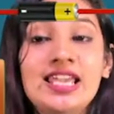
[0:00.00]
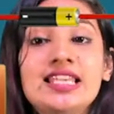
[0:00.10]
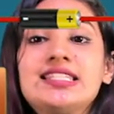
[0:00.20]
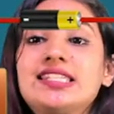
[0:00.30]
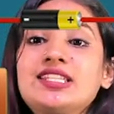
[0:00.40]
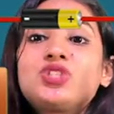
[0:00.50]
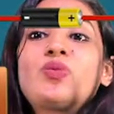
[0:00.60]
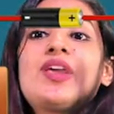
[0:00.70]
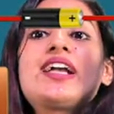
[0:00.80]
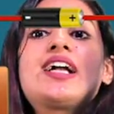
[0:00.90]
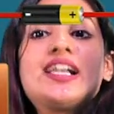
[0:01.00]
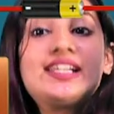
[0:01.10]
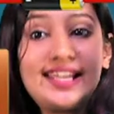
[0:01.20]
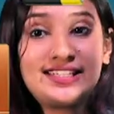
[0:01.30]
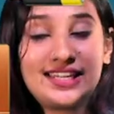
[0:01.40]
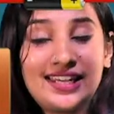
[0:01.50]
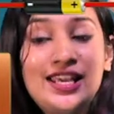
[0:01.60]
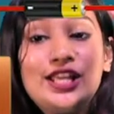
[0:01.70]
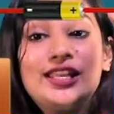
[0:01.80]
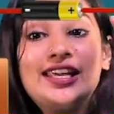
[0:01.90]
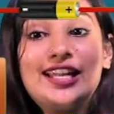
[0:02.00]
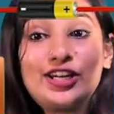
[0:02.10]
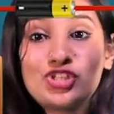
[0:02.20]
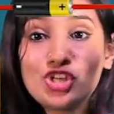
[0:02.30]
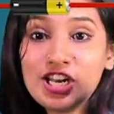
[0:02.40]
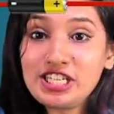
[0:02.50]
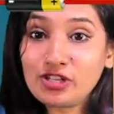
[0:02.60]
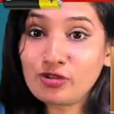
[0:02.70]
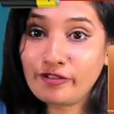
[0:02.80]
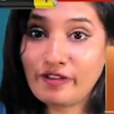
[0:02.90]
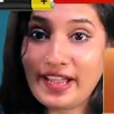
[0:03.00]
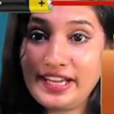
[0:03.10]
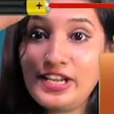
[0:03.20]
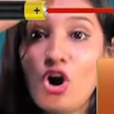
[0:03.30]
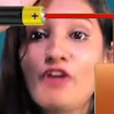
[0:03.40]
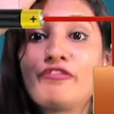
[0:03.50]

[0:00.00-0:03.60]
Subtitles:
Since we are conducting the electrolytic refining of